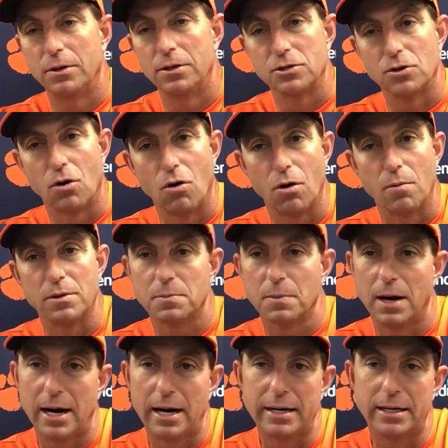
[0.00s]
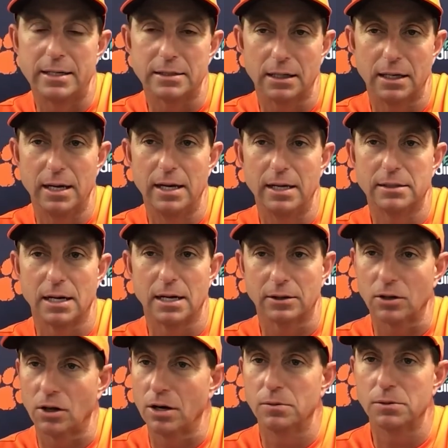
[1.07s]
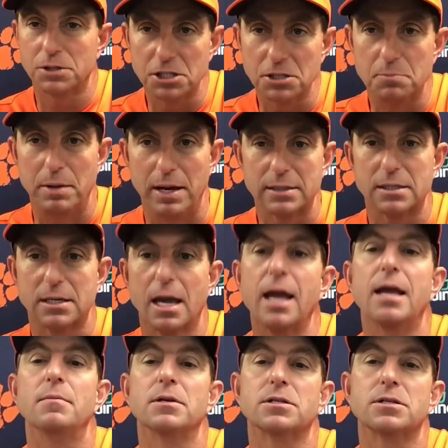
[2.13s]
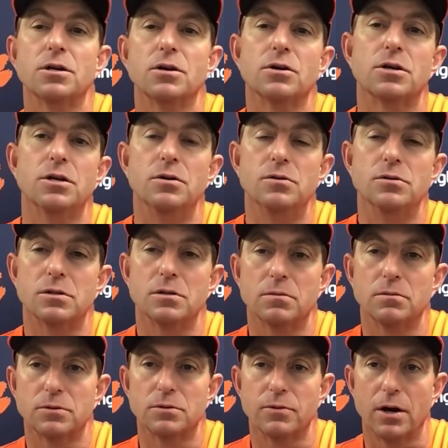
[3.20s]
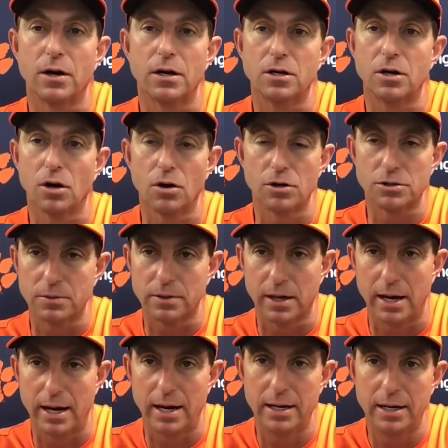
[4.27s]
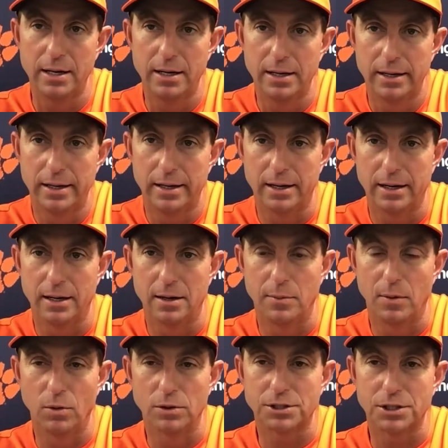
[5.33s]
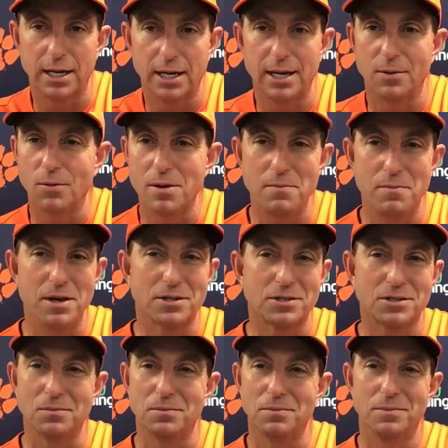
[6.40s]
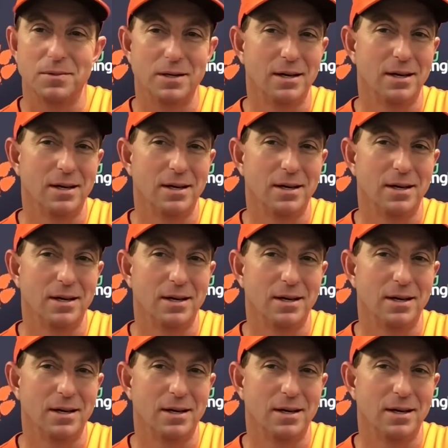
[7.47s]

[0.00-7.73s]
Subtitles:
with his arm, his mind, and his legs. And I thought it was his best game at Syracuse. And I was very encouraged with that. But once again, we missed some